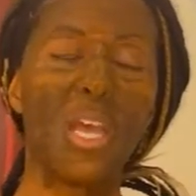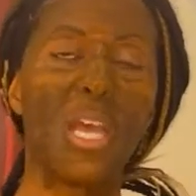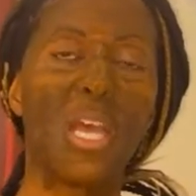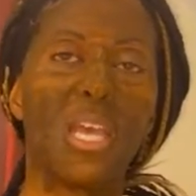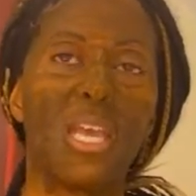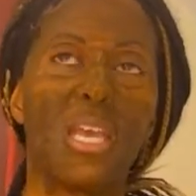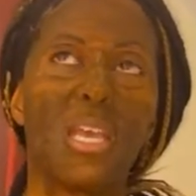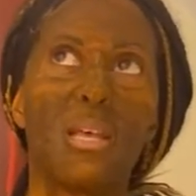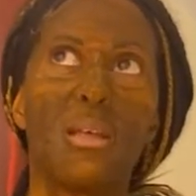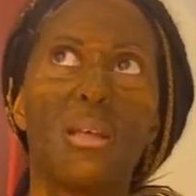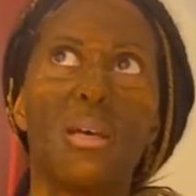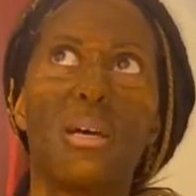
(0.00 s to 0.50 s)

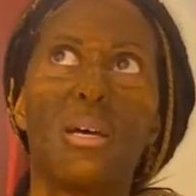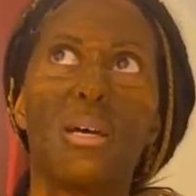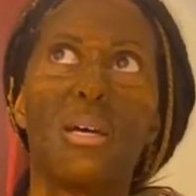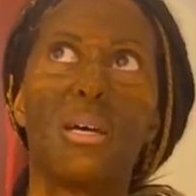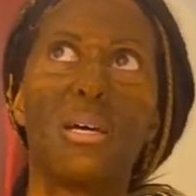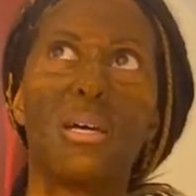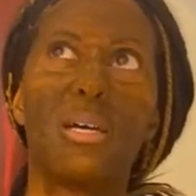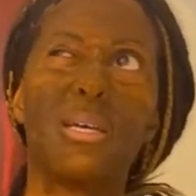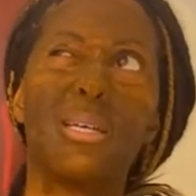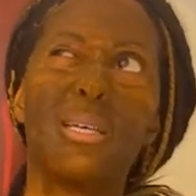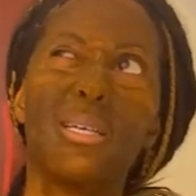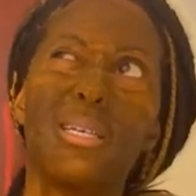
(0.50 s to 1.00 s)

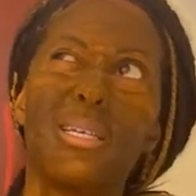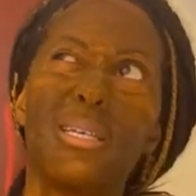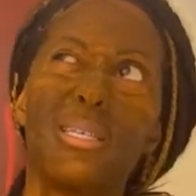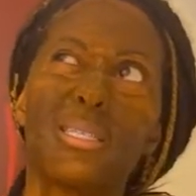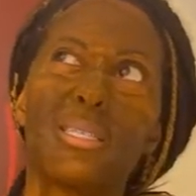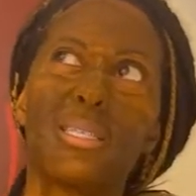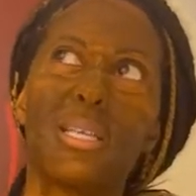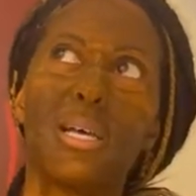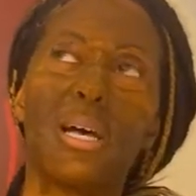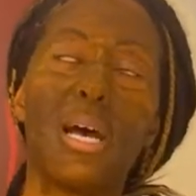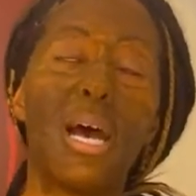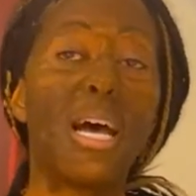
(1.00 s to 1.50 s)

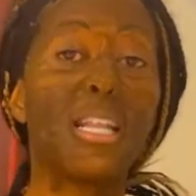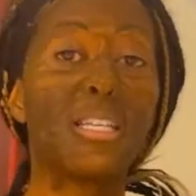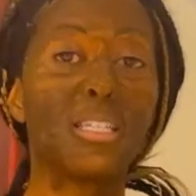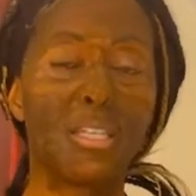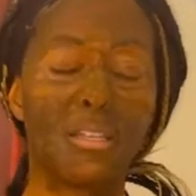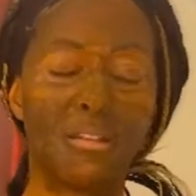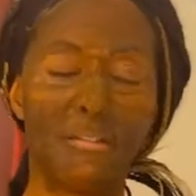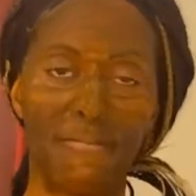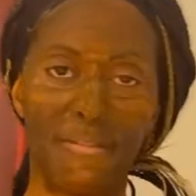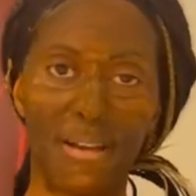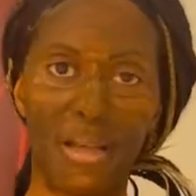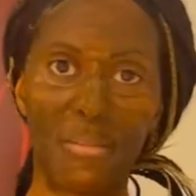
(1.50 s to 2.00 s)
It's
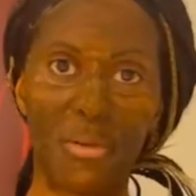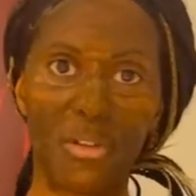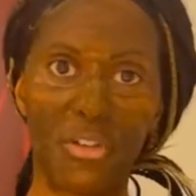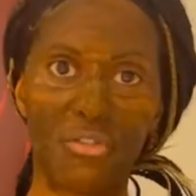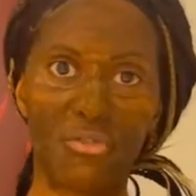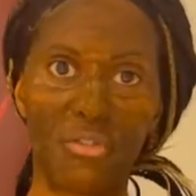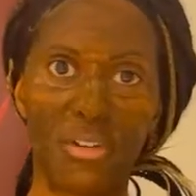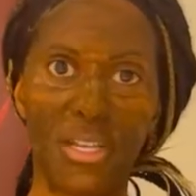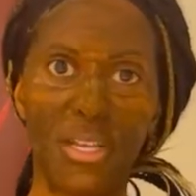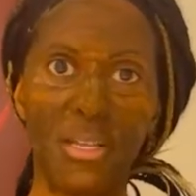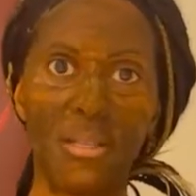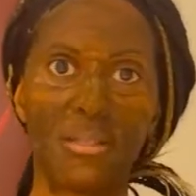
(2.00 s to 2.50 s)

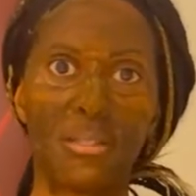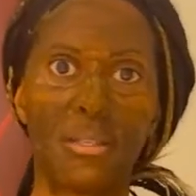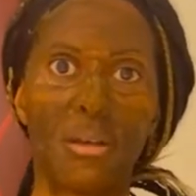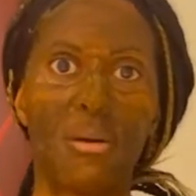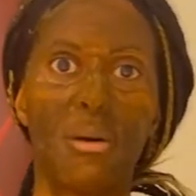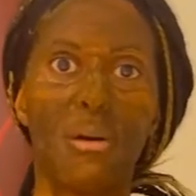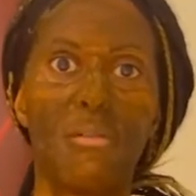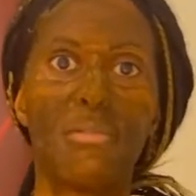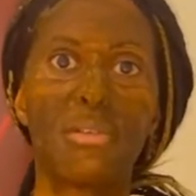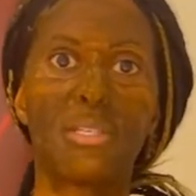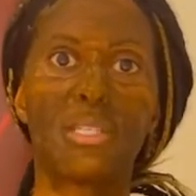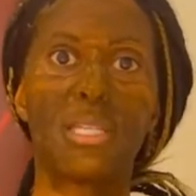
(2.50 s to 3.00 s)
anti-inflammatory, so
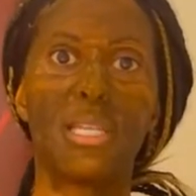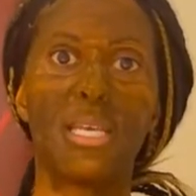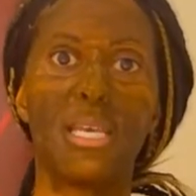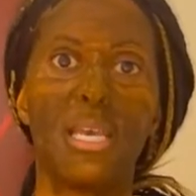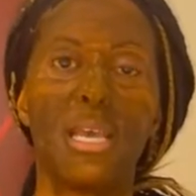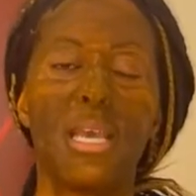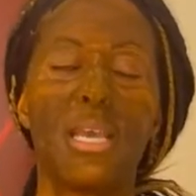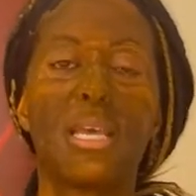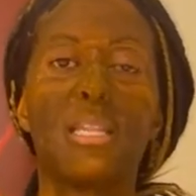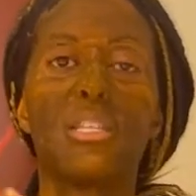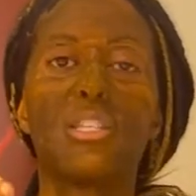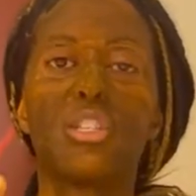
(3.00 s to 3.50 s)
obviously
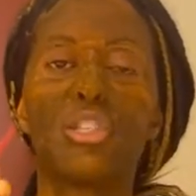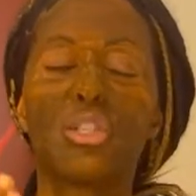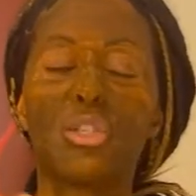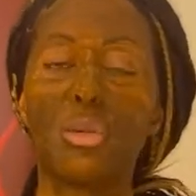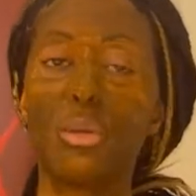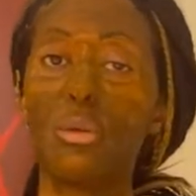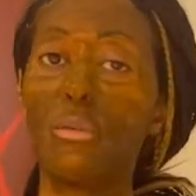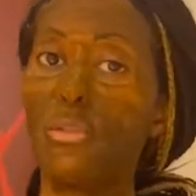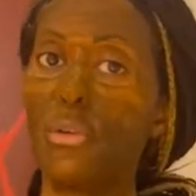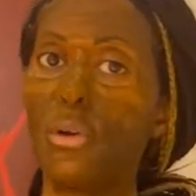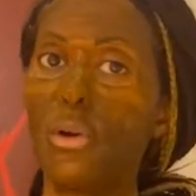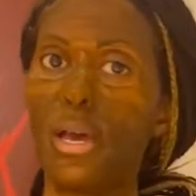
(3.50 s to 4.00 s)
it can
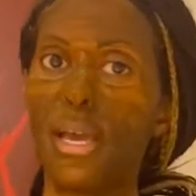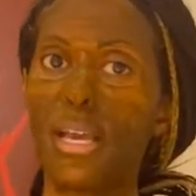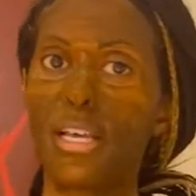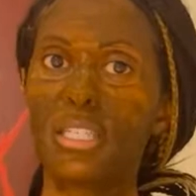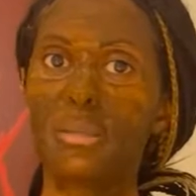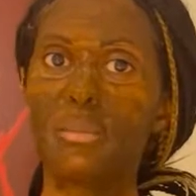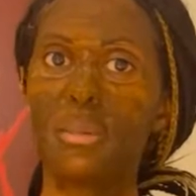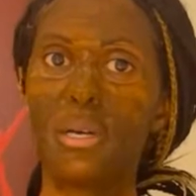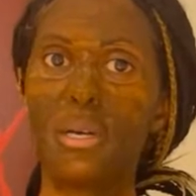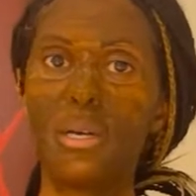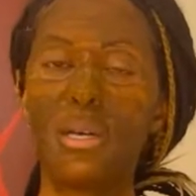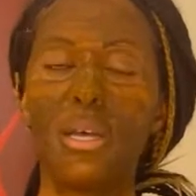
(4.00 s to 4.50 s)
soothe your
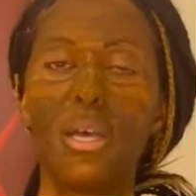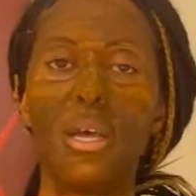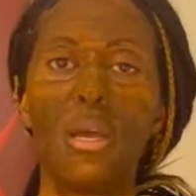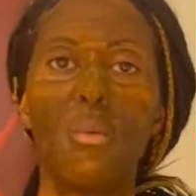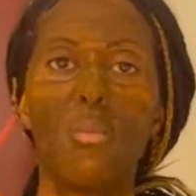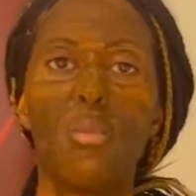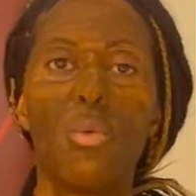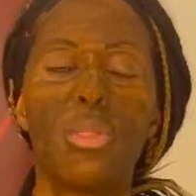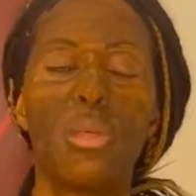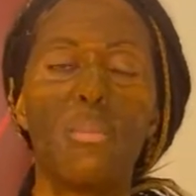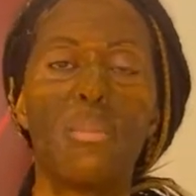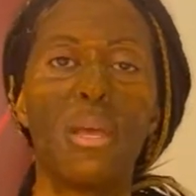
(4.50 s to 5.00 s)
eczema.
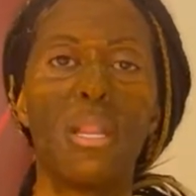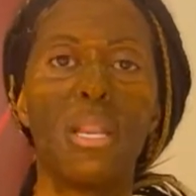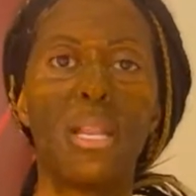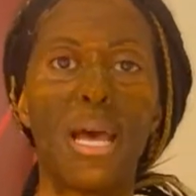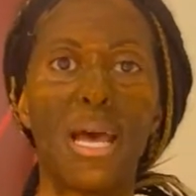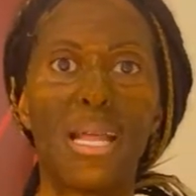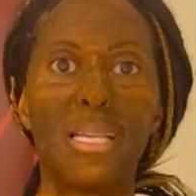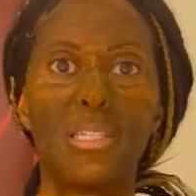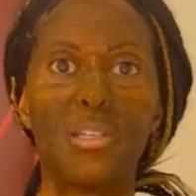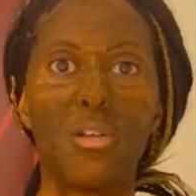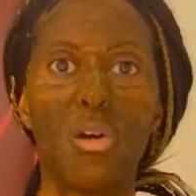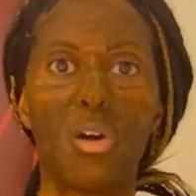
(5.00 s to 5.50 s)
With it being
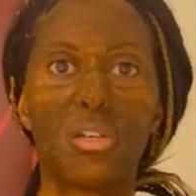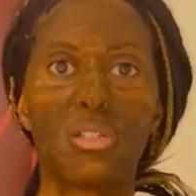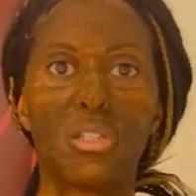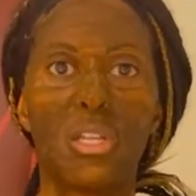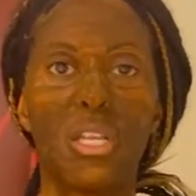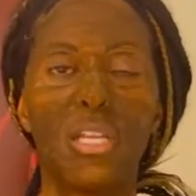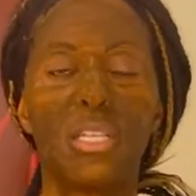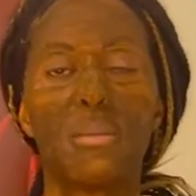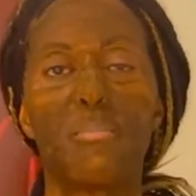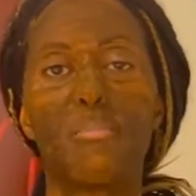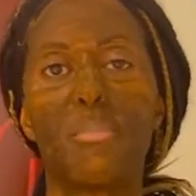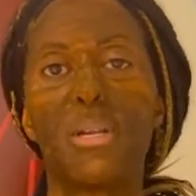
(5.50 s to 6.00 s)
an antioxidant,
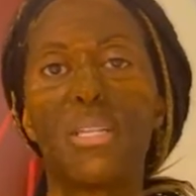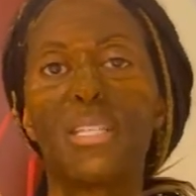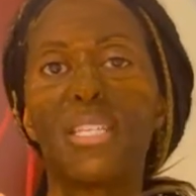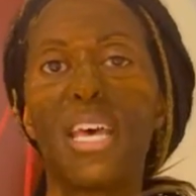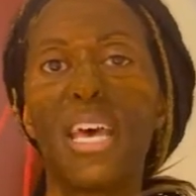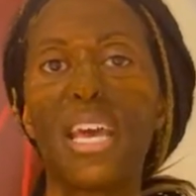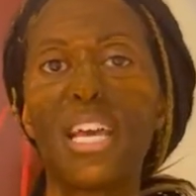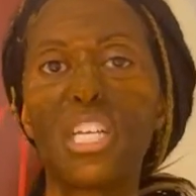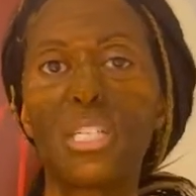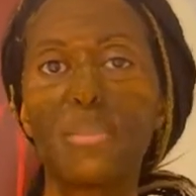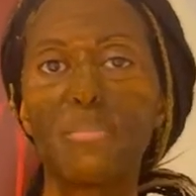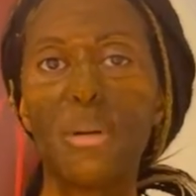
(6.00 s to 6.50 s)
it's
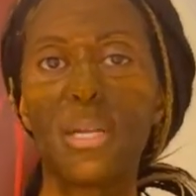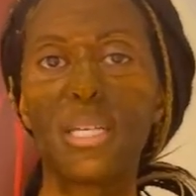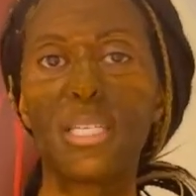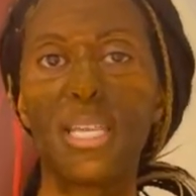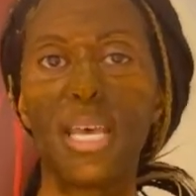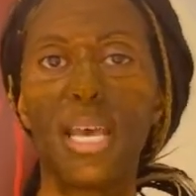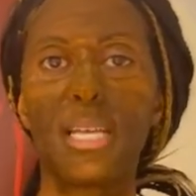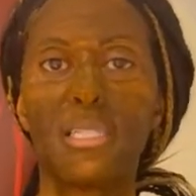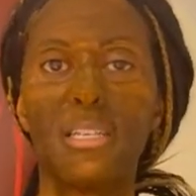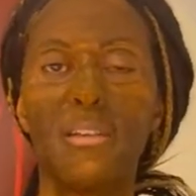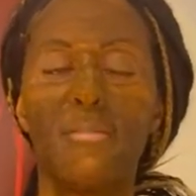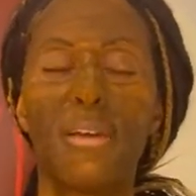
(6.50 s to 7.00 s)

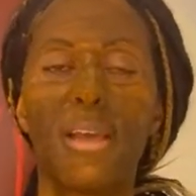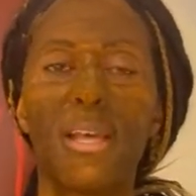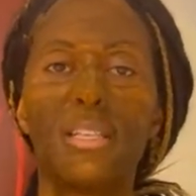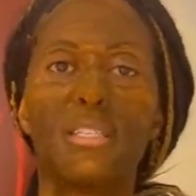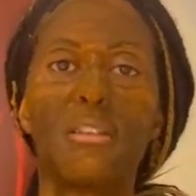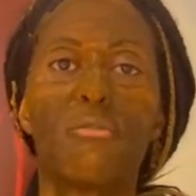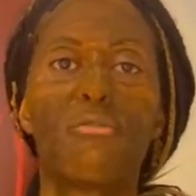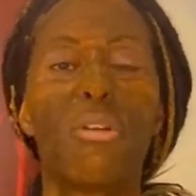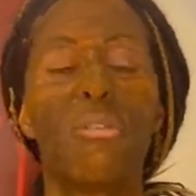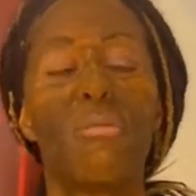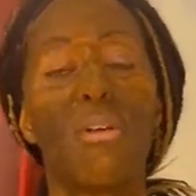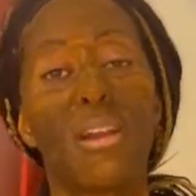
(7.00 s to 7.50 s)
protective against the
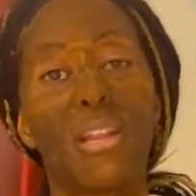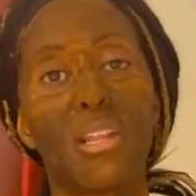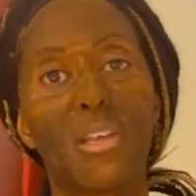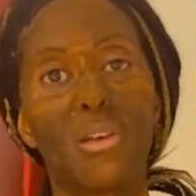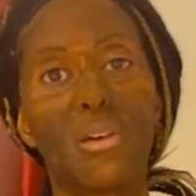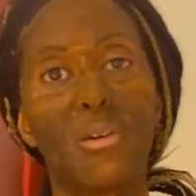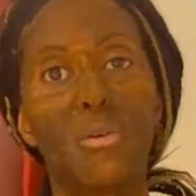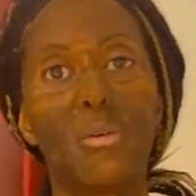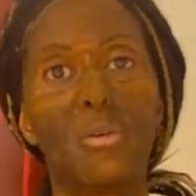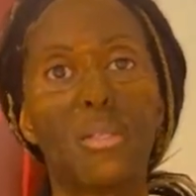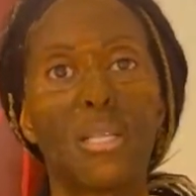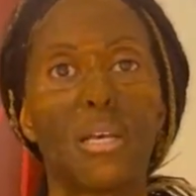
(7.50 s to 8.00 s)
free
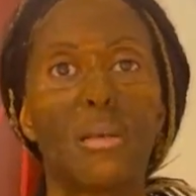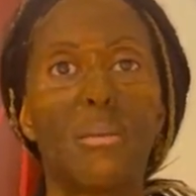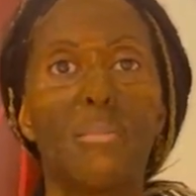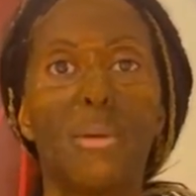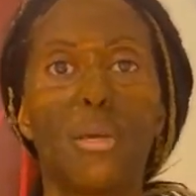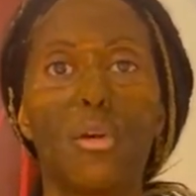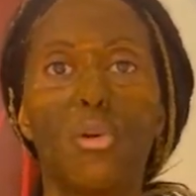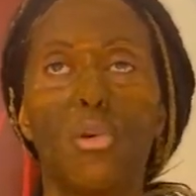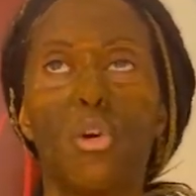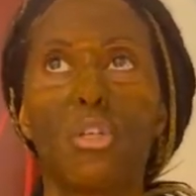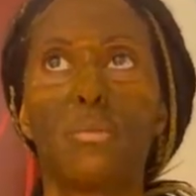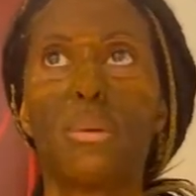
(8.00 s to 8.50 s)
radical that can be
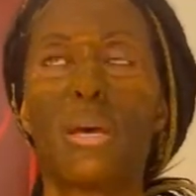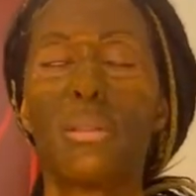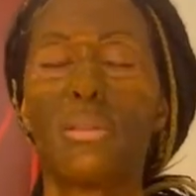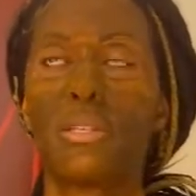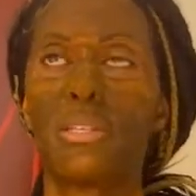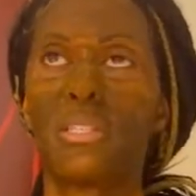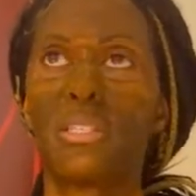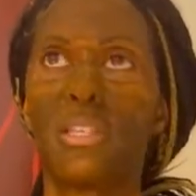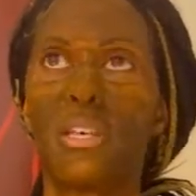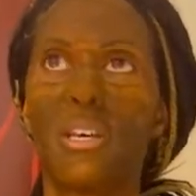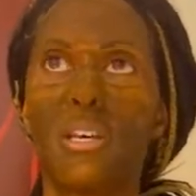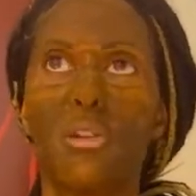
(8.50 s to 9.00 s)
caused by the
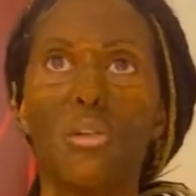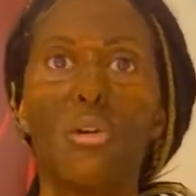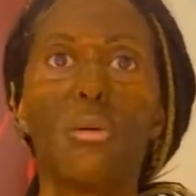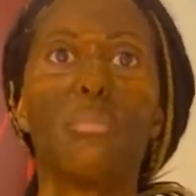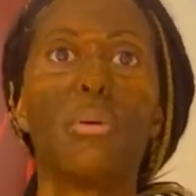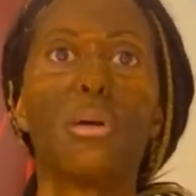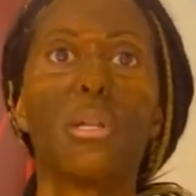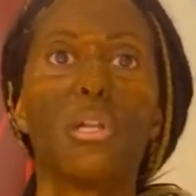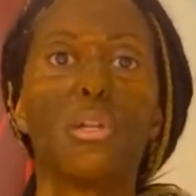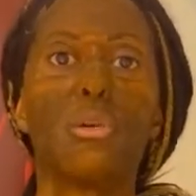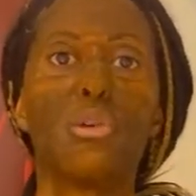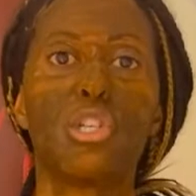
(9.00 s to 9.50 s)
sun or
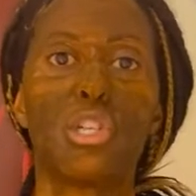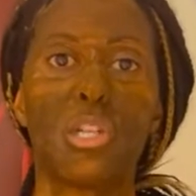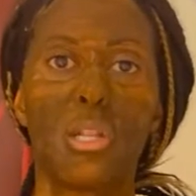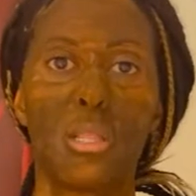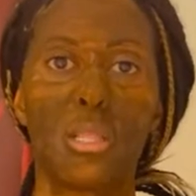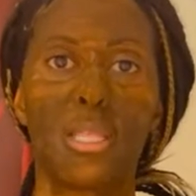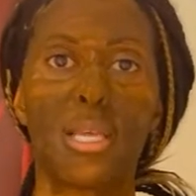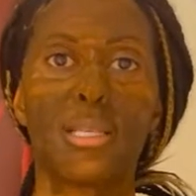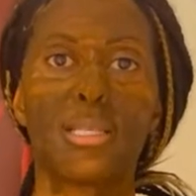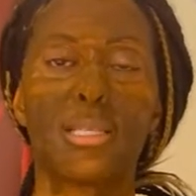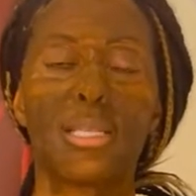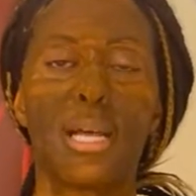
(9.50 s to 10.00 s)
pollution and
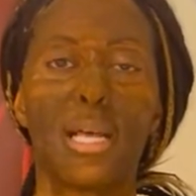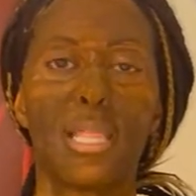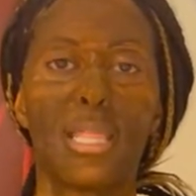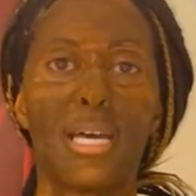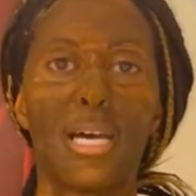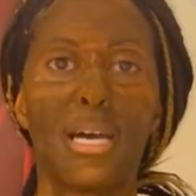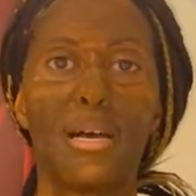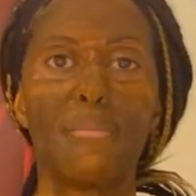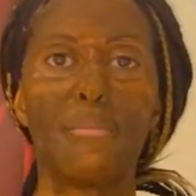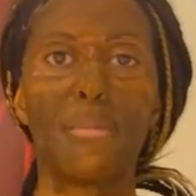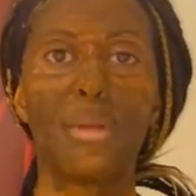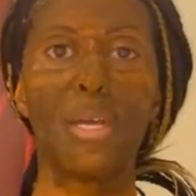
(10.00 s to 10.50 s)
things like
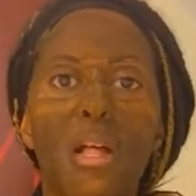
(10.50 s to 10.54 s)
that.